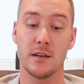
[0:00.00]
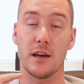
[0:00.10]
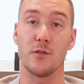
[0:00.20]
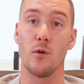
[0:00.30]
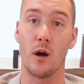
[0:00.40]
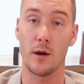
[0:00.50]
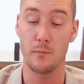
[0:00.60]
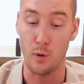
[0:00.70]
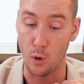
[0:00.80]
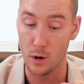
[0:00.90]
If you are
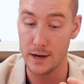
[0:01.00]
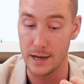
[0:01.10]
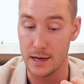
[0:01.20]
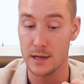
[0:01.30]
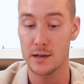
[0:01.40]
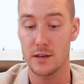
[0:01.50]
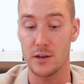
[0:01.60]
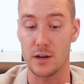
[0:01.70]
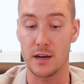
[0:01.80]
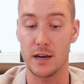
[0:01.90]
importing it,
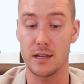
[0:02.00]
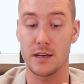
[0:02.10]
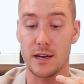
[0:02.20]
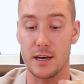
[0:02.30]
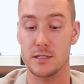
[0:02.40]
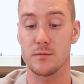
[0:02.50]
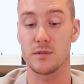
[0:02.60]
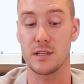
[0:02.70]
you're going to need the customs